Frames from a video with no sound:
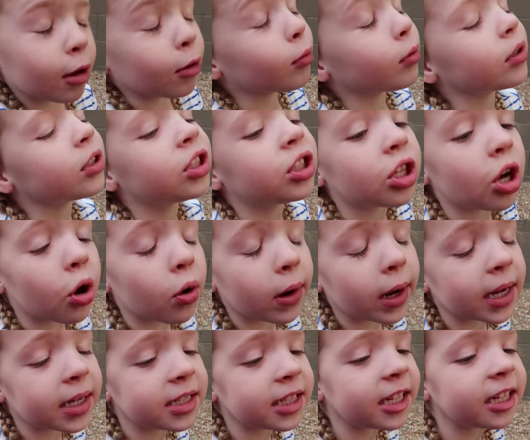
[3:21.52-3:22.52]
It was so
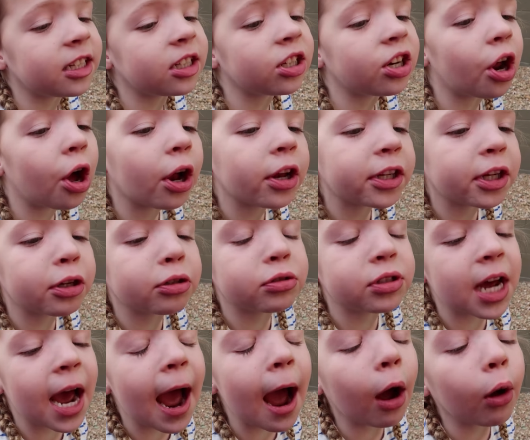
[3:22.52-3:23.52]
easy to knock
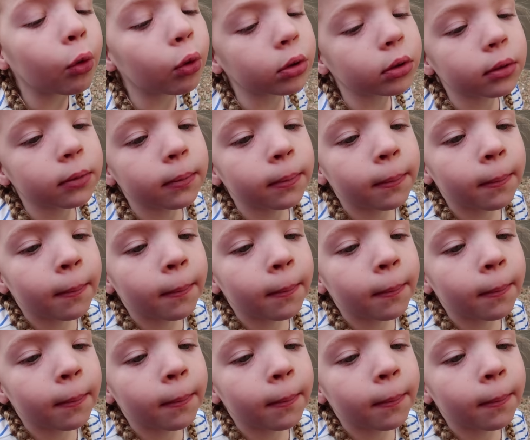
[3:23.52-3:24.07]
you down.